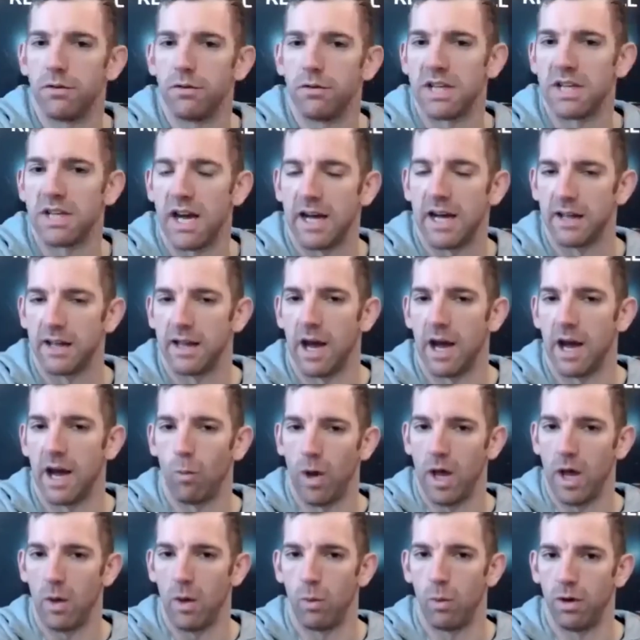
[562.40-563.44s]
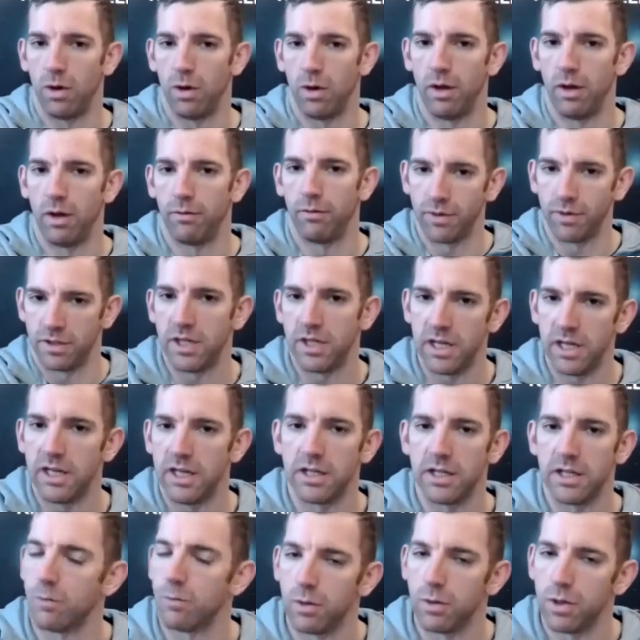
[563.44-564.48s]
side of that, where we're
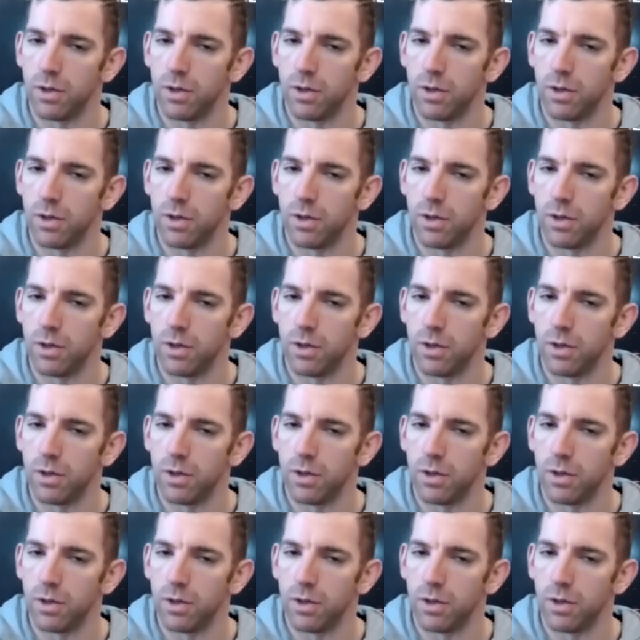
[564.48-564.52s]
fatigued and we're